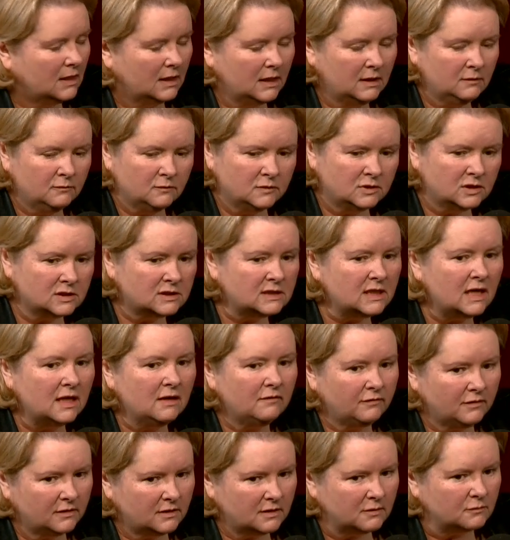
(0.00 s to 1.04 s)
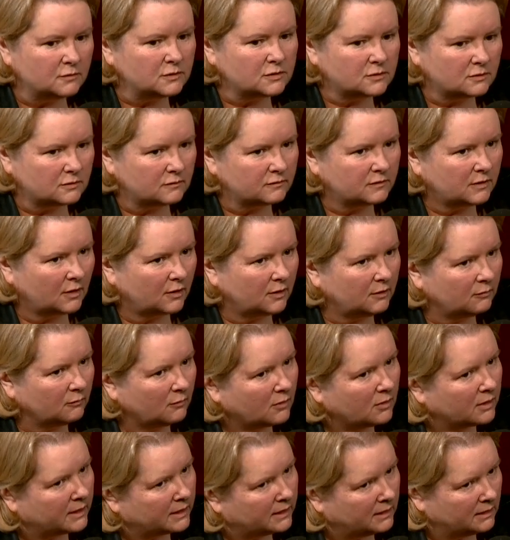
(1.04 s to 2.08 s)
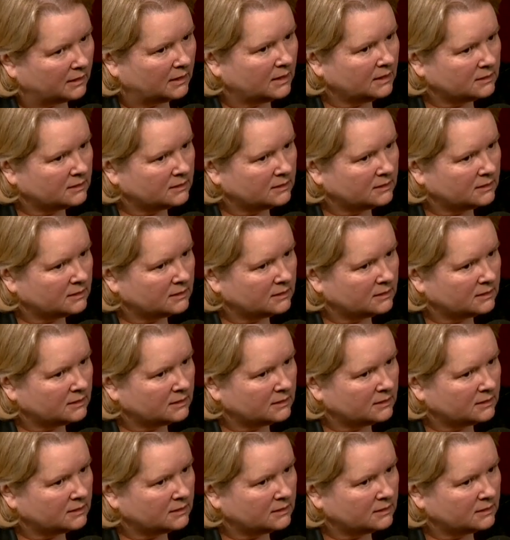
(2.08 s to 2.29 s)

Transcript: It just everything was sort of going wrong and it,